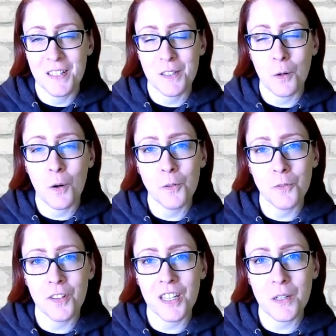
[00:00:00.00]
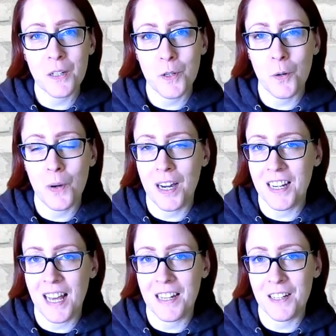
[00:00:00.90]
So hopefully you know how
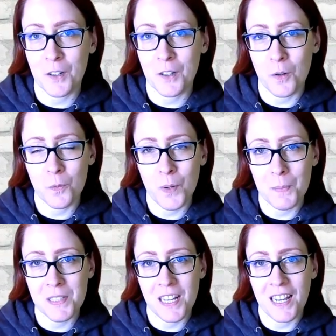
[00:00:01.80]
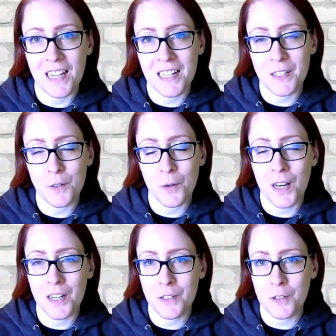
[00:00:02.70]
to edit your own website and you know
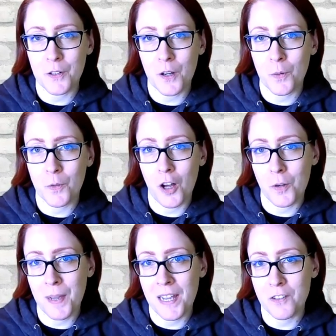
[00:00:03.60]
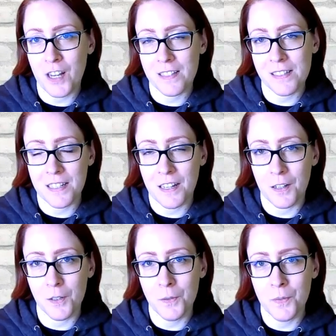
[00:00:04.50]
how to do your own on-page
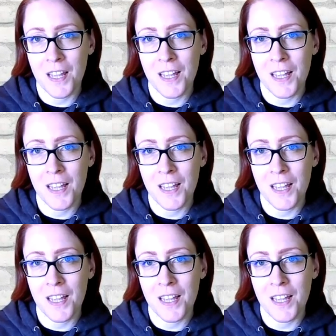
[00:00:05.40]
SEO.